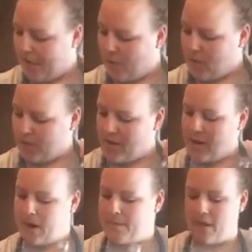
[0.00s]
fourth a
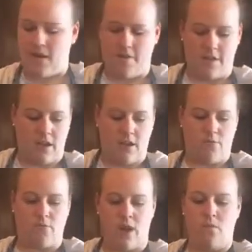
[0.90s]
cup of the
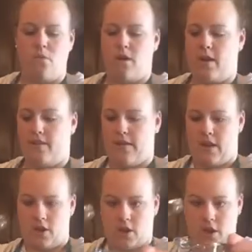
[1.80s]
red wine
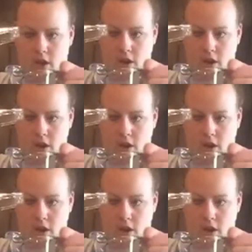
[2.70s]
vinegar.